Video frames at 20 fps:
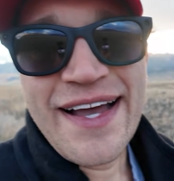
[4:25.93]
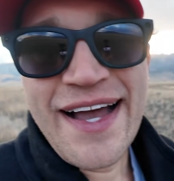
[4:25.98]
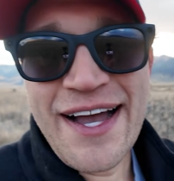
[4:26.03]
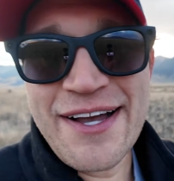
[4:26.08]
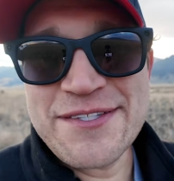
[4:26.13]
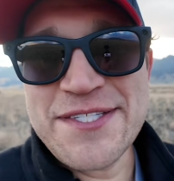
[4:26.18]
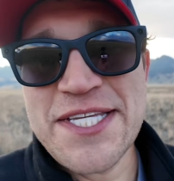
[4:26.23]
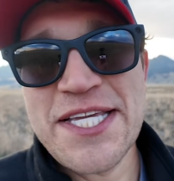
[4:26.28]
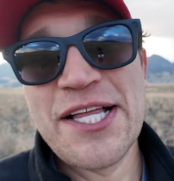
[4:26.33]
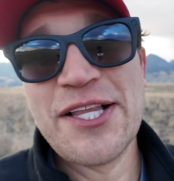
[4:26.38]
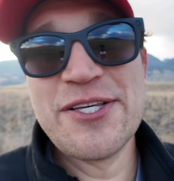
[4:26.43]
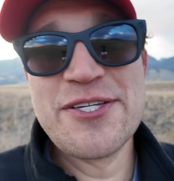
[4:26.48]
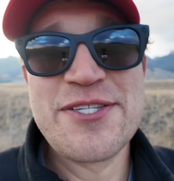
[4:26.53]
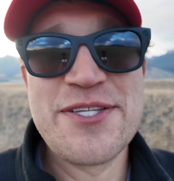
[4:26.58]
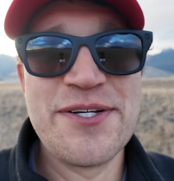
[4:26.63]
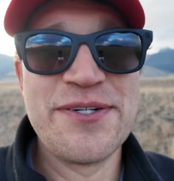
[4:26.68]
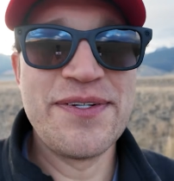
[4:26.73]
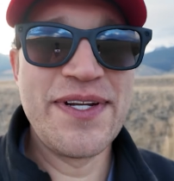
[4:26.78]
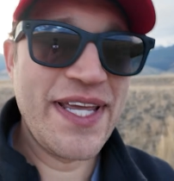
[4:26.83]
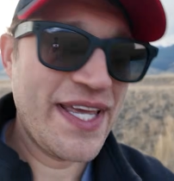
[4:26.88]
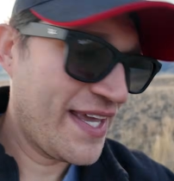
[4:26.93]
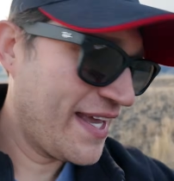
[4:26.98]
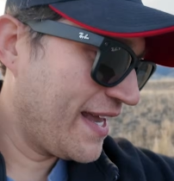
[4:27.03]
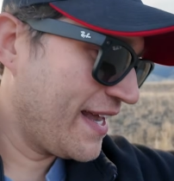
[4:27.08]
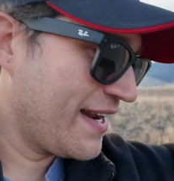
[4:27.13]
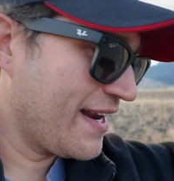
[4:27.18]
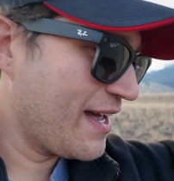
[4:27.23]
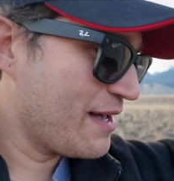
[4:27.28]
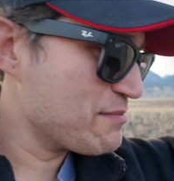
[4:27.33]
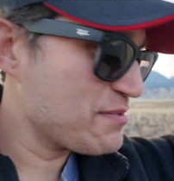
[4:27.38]
out to Yellowstone,
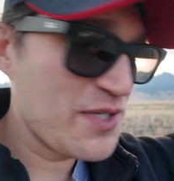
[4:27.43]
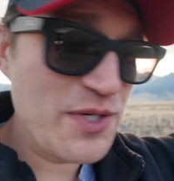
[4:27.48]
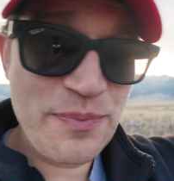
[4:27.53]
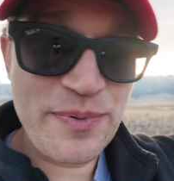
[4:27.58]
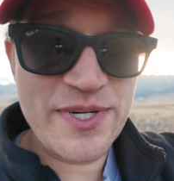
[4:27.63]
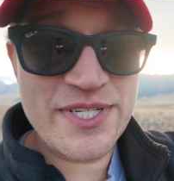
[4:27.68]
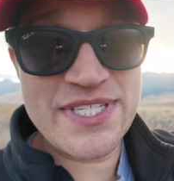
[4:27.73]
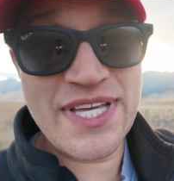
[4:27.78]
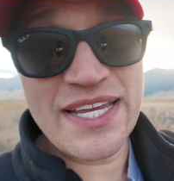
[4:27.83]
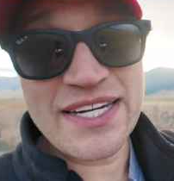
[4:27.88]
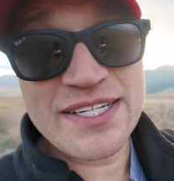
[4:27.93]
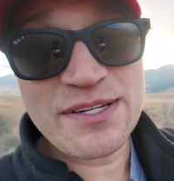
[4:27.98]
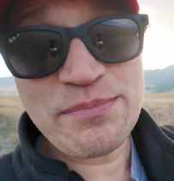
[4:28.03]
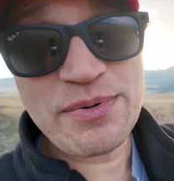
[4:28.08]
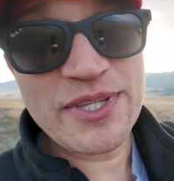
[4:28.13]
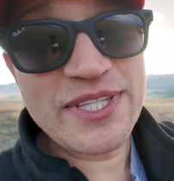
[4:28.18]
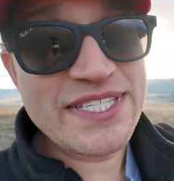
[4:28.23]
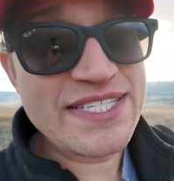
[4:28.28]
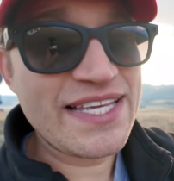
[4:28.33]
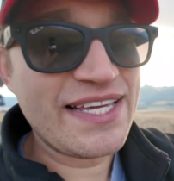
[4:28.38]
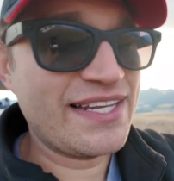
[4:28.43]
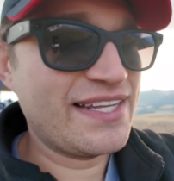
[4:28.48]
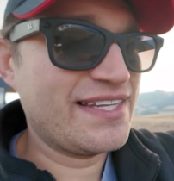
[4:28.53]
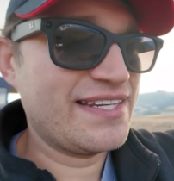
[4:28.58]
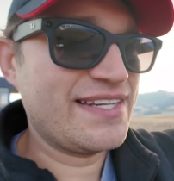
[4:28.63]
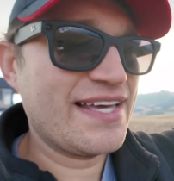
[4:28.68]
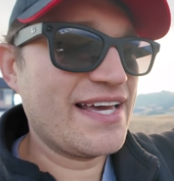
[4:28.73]
and I'm super excited to put this thing to the